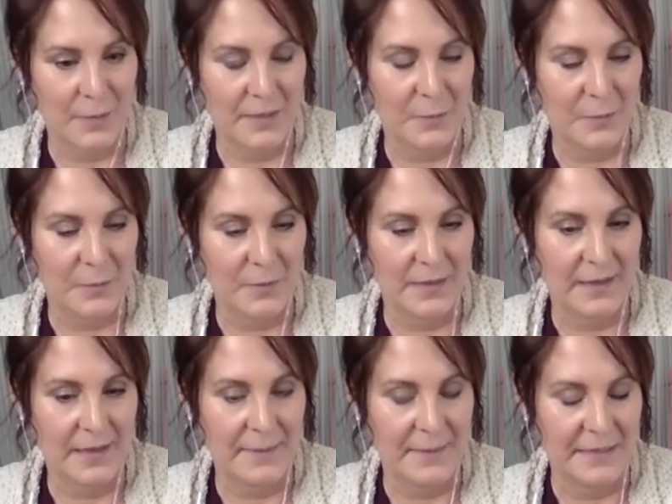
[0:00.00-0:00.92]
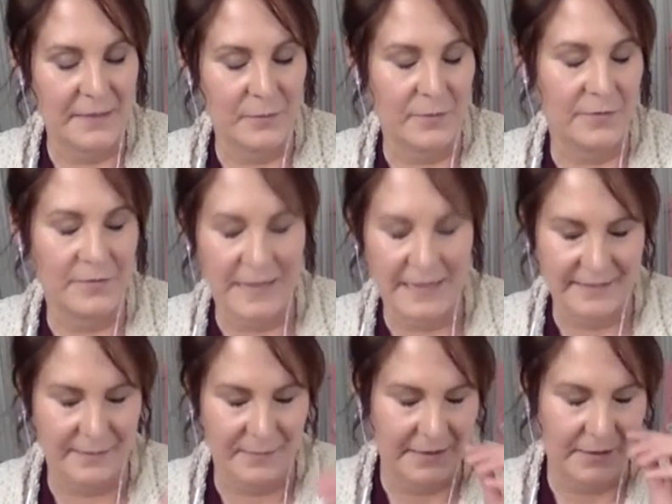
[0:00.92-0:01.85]
And I mean, we've had
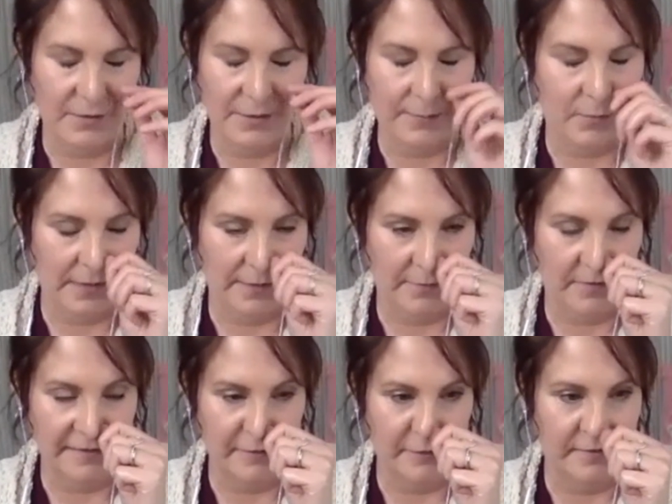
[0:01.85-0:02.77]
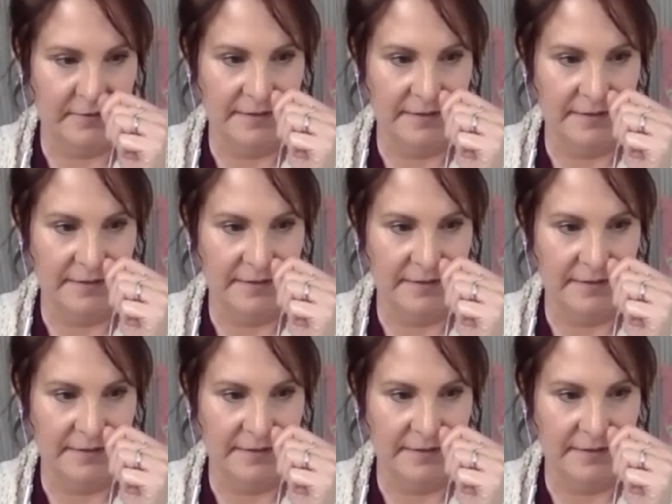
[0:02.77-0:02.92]
some incredible conversations,